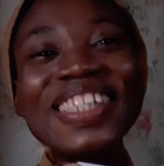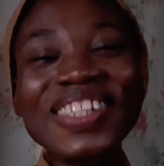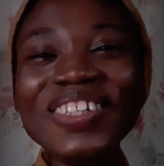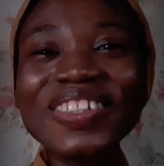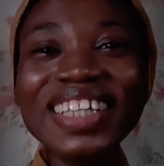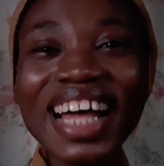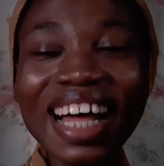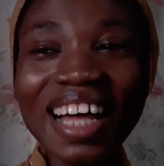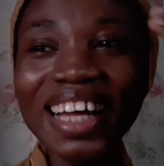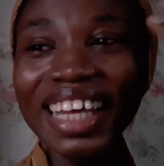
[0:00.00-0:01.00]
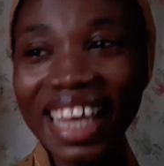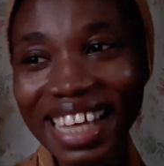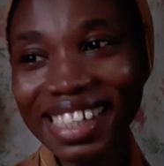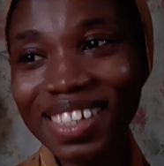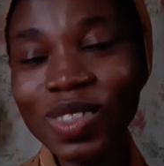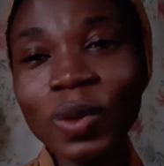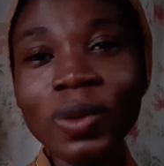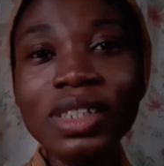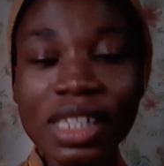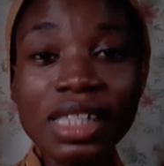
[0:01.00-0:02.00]
So yes, so
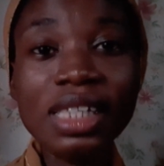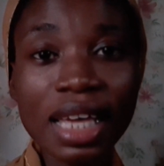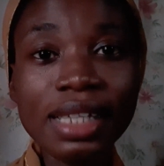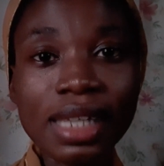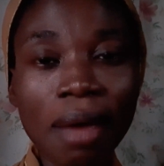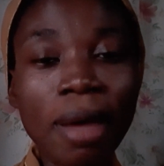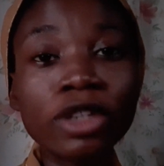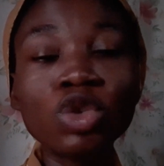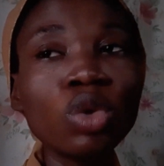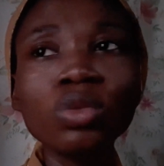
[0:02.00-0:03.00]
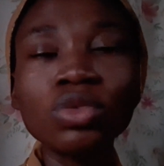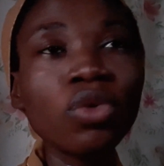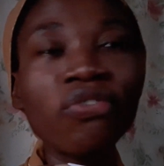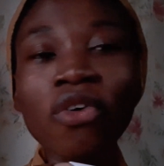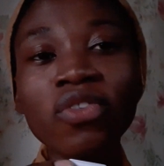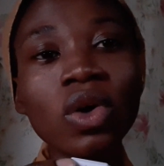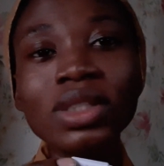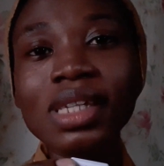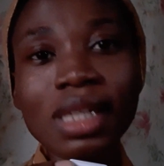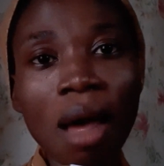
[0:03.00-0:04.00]
it takes time, and don't fall for all
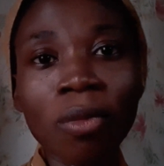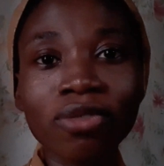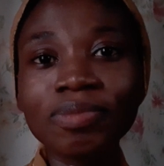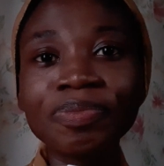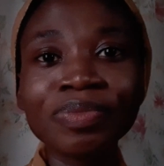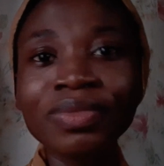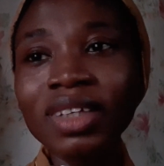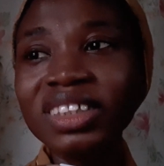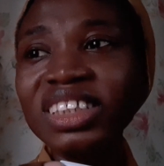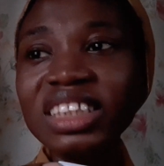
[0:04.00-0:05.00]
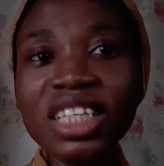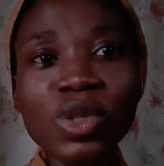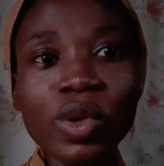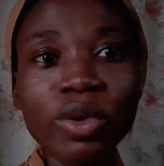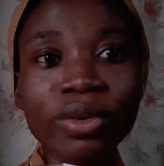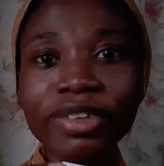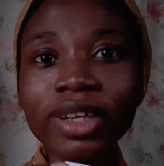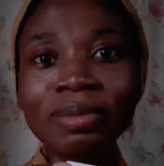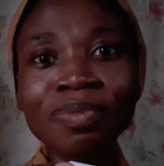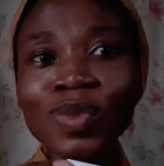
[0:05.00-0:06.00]
this scam of 3 days growth,
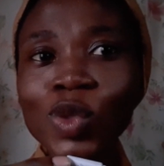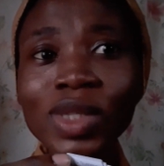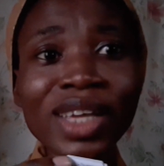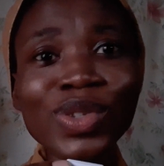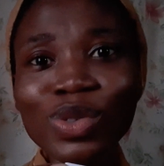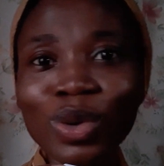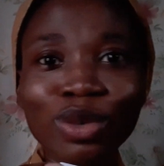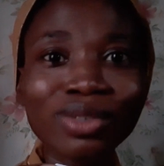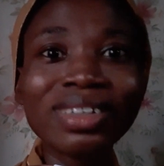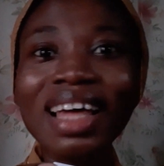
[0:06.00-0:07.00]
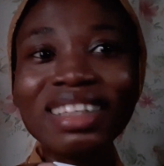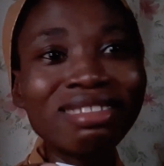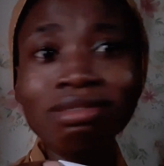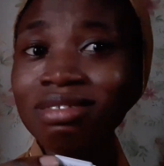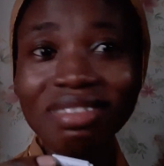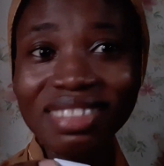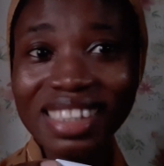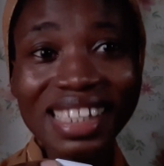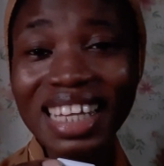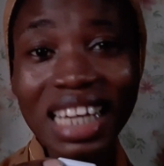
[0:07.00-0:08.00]
2 days growth.
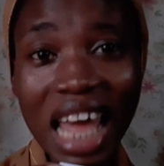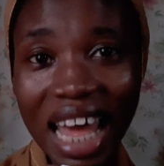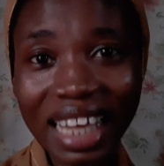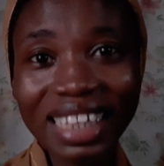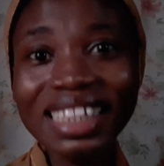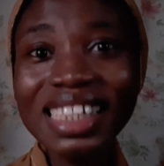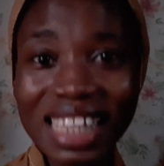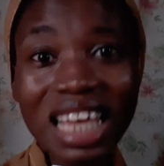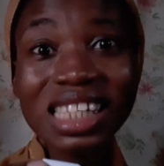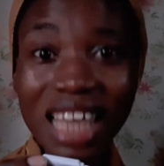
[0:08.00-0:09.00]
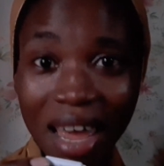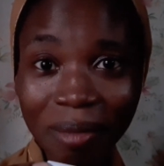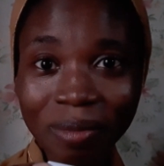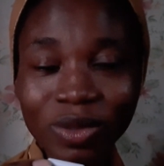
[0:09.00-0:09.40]
It's a lie. It takes time.